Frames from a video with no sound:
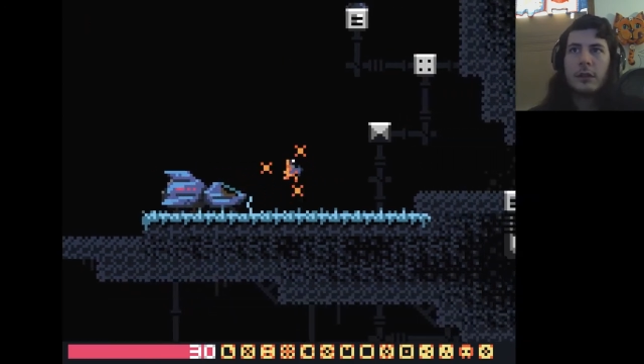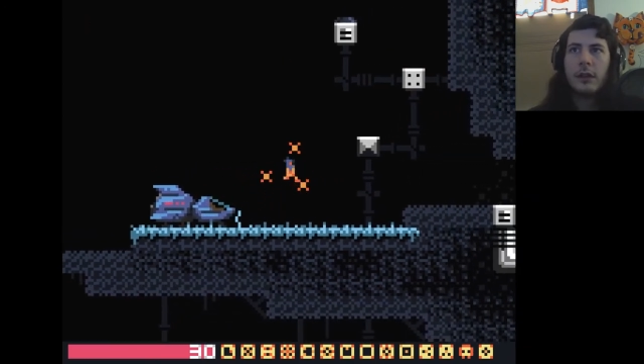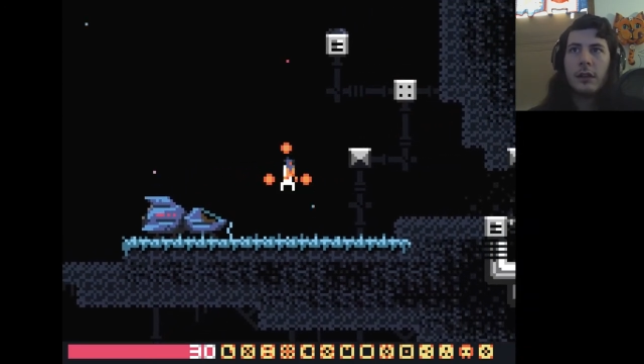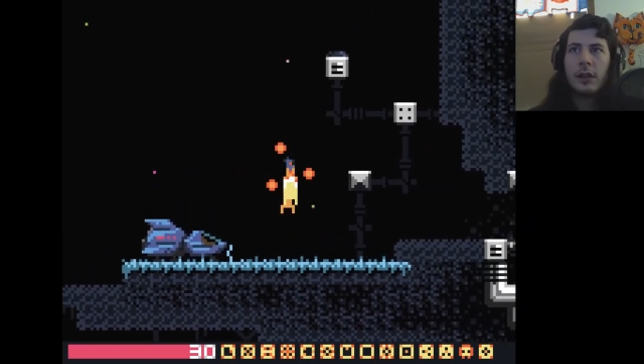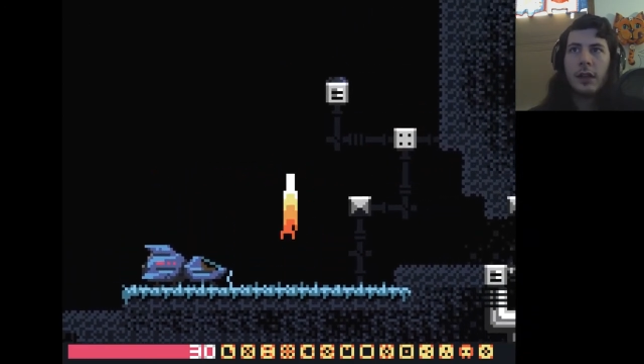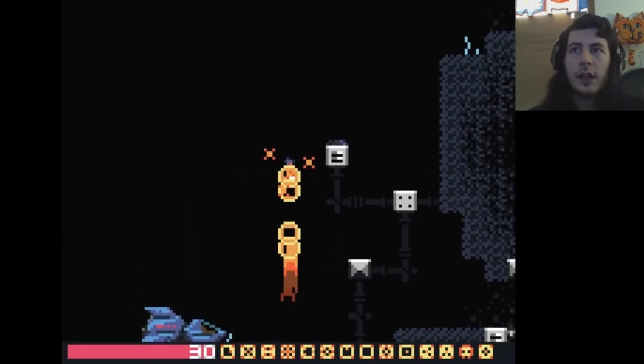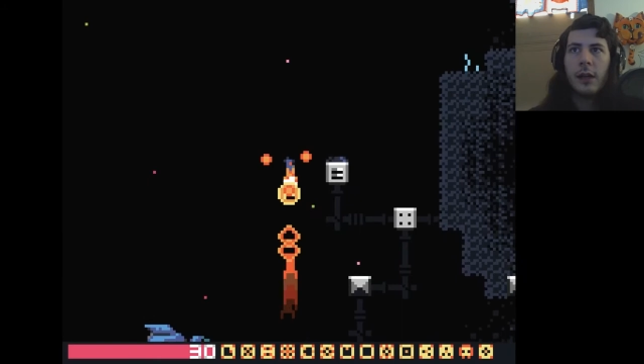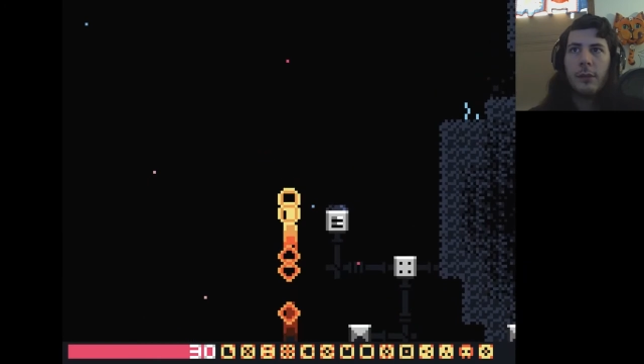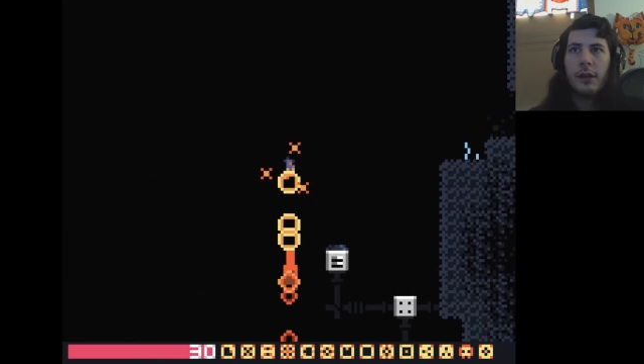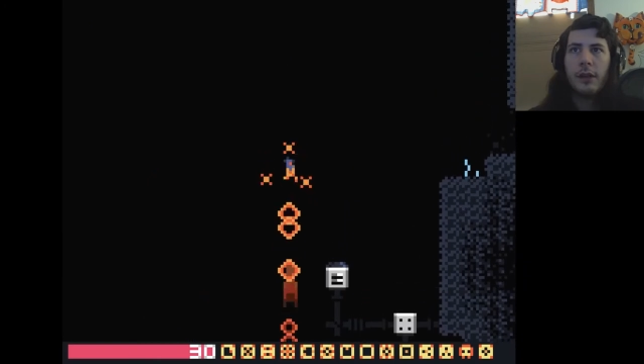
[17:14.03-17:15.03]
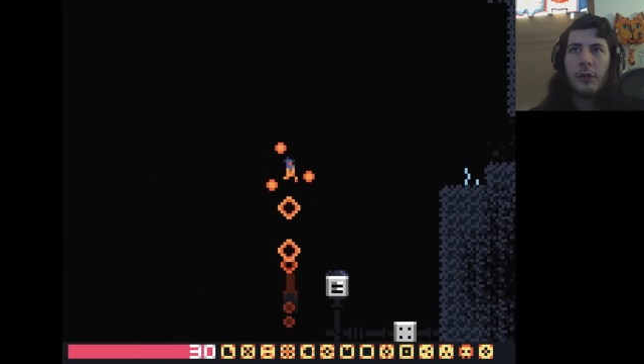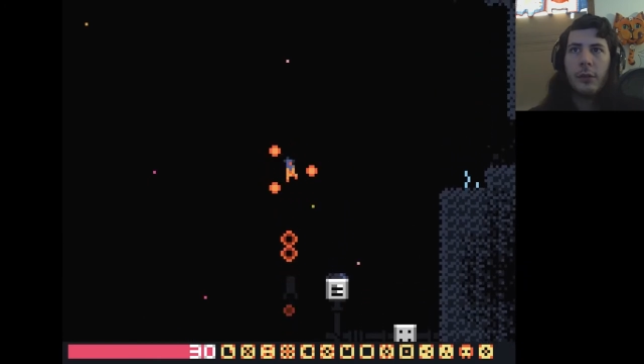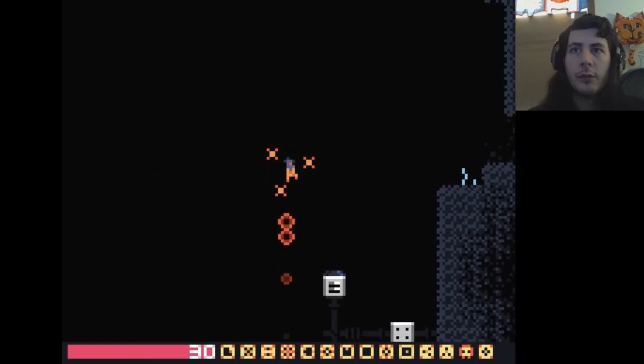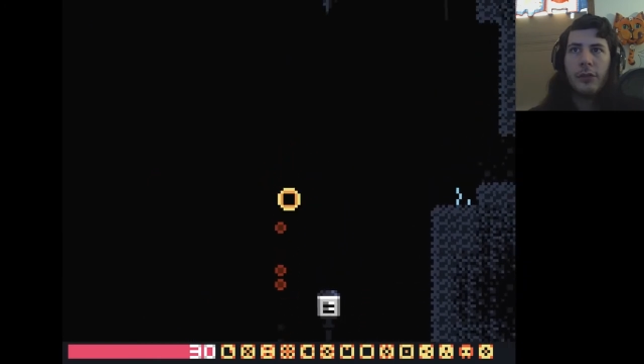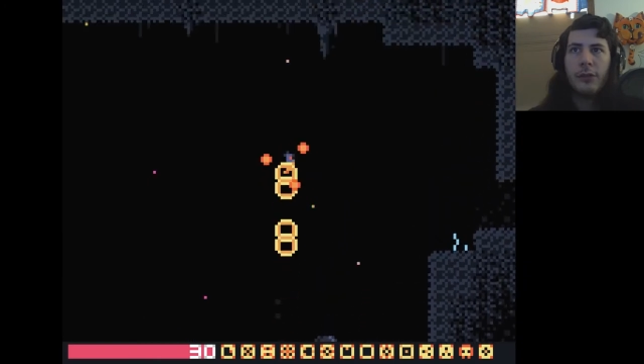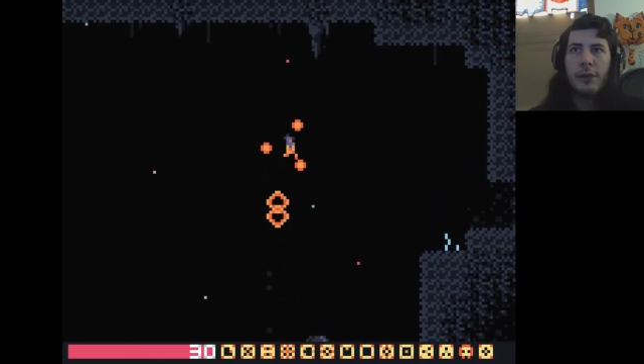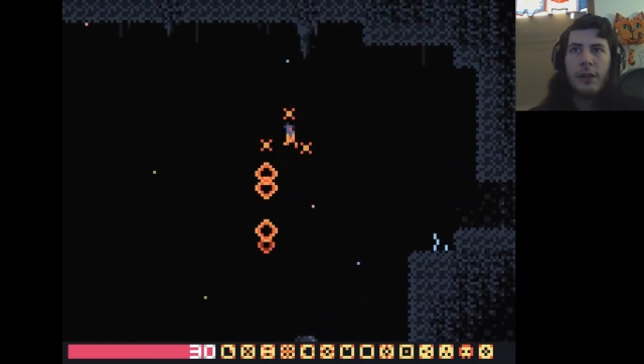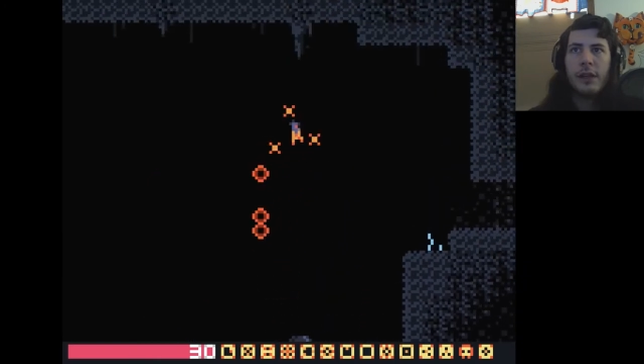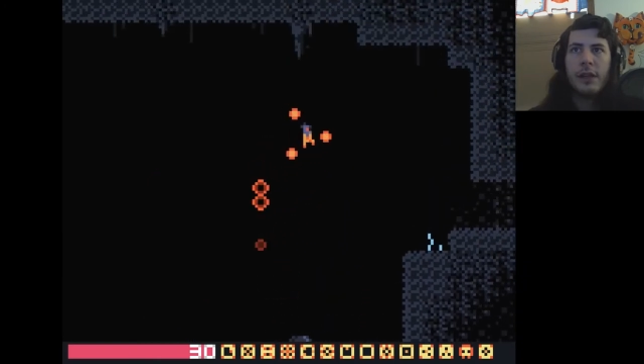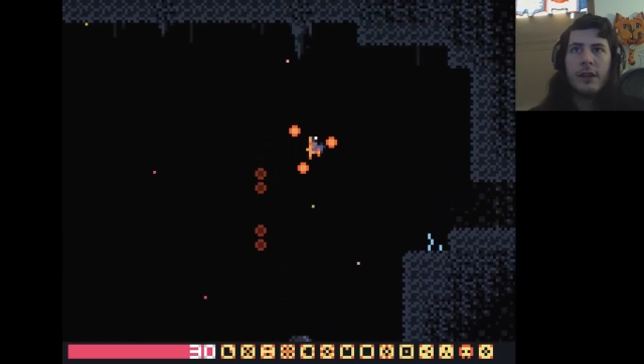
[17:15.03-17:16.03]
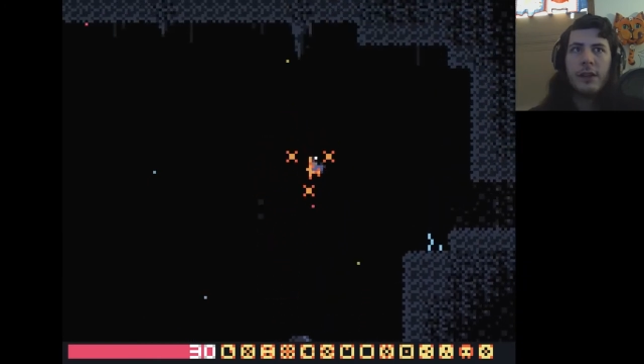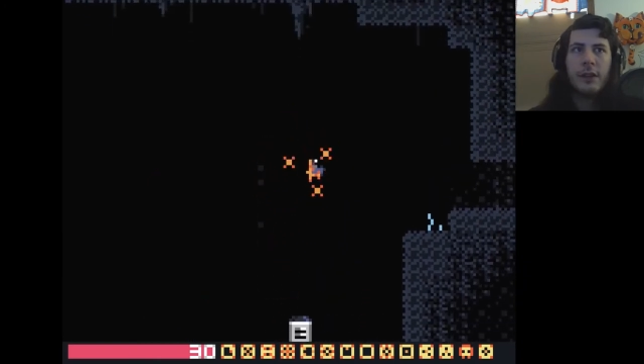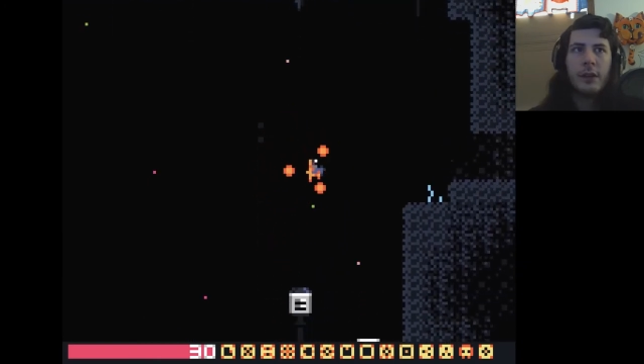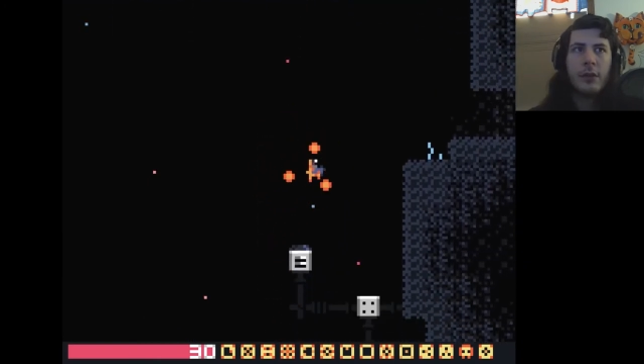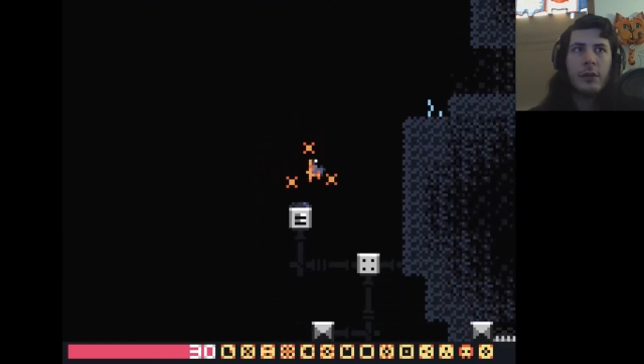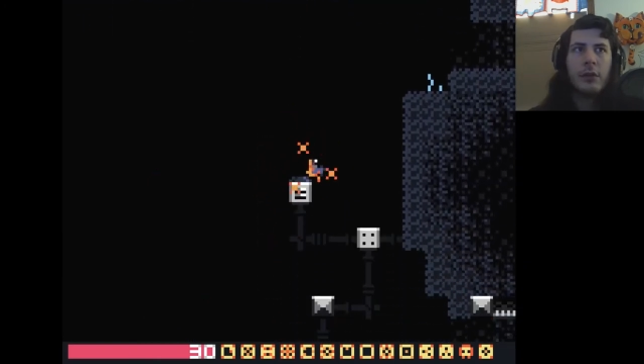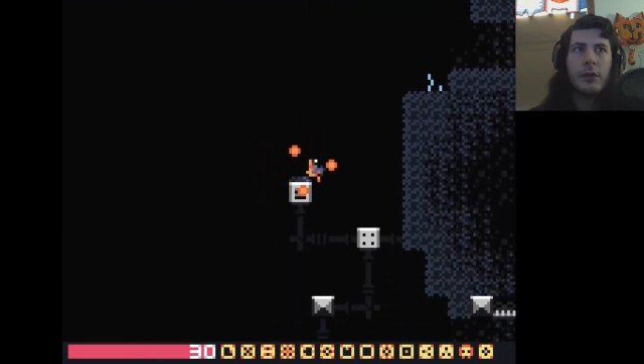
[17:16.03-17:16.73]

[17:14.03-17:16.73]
yeah, I'm in normal speed, so...